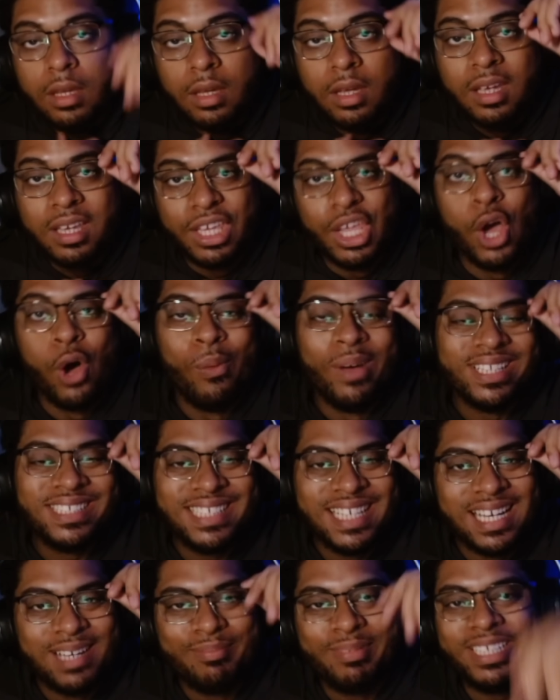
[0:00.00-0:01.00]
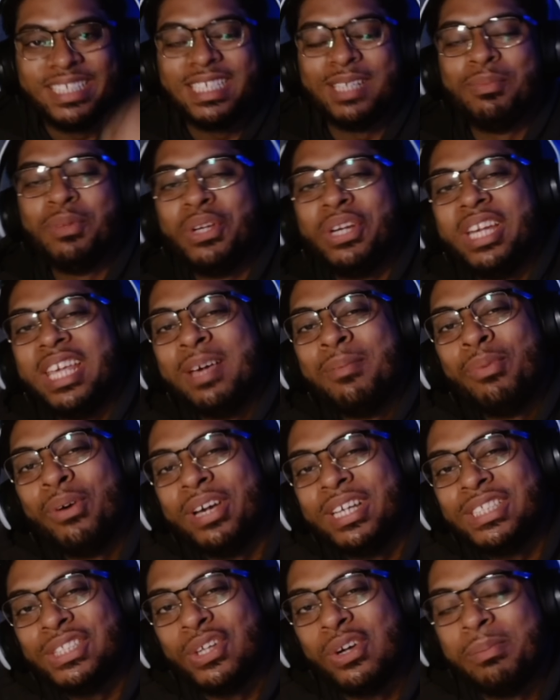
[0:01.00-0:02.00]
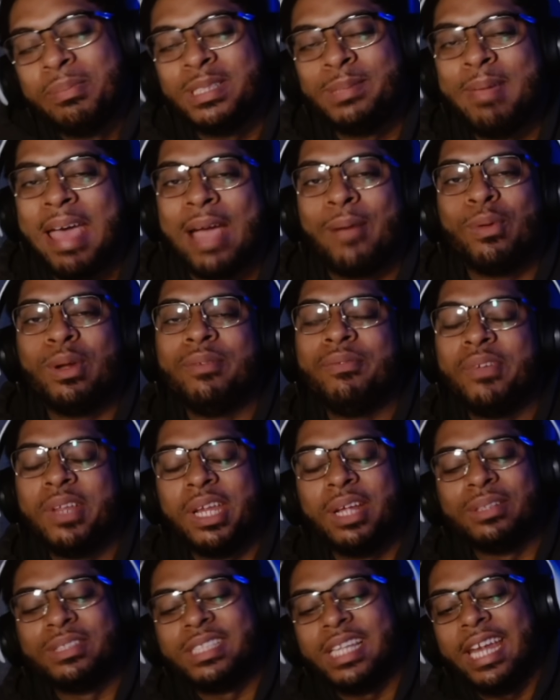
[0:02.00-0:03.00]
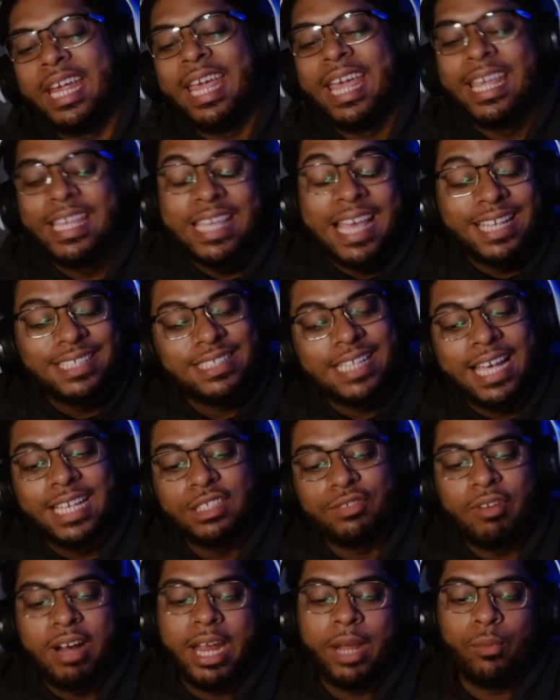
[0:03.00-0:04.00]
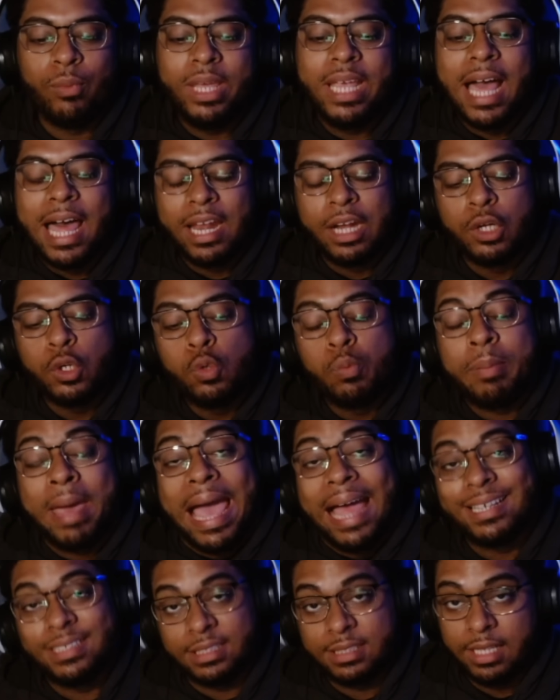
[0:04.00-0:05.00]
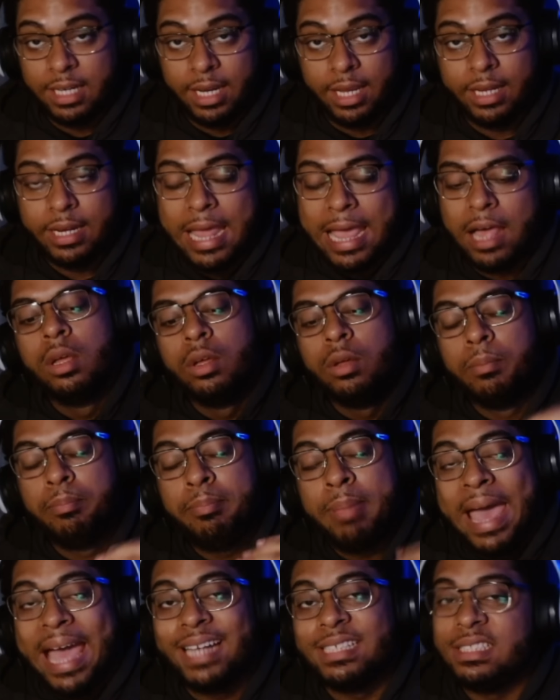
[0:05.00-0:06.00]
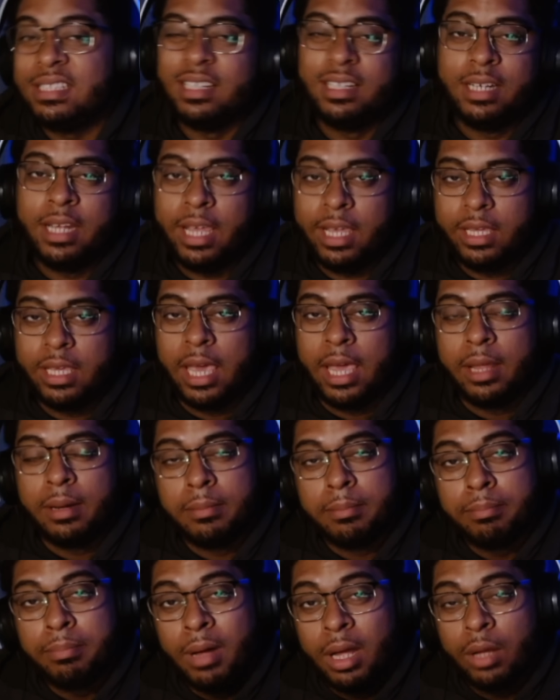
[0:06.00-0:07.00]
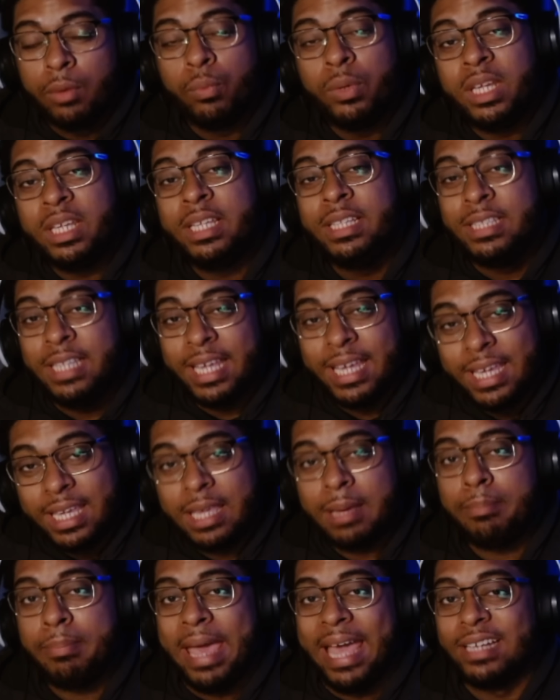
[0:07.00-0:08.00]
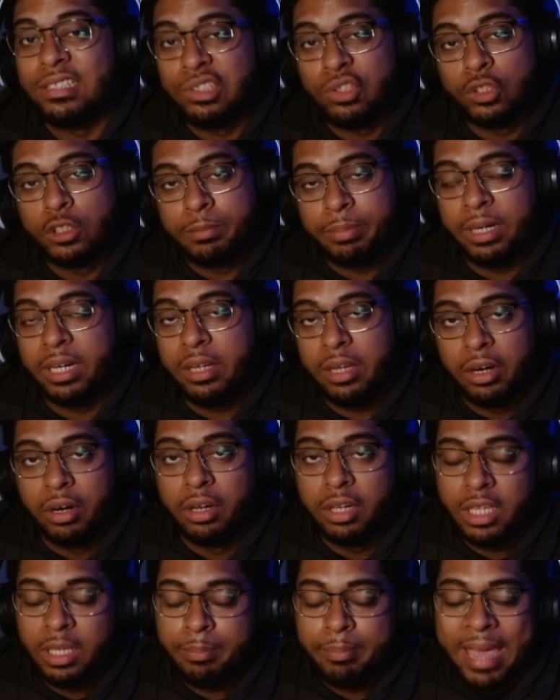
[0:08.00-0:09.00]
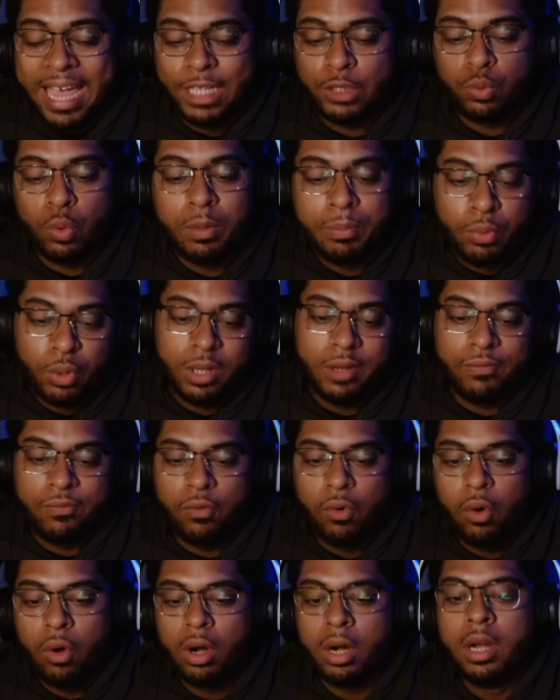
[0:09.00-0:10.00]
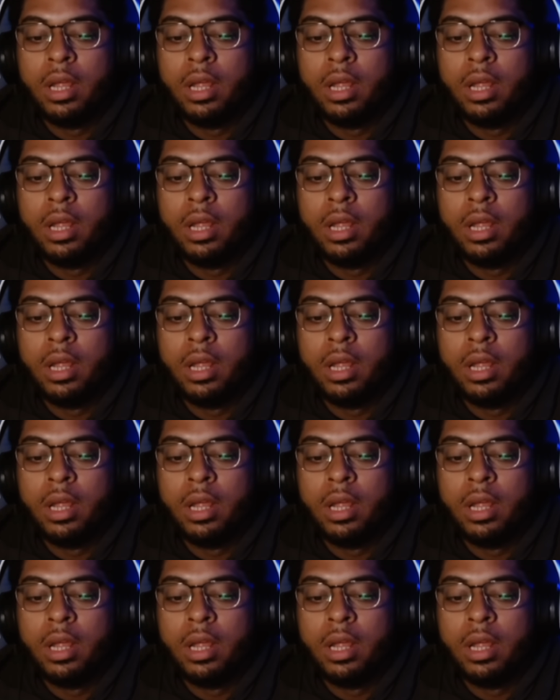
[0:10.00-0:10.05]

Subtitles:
Yo, what's good, Bleach community? Your boy Storm is back with a video today, and yes, that's right, we got a new patch today. Now, patch didn't hit yet, but we did get patch notes pretty early, patch 1.4,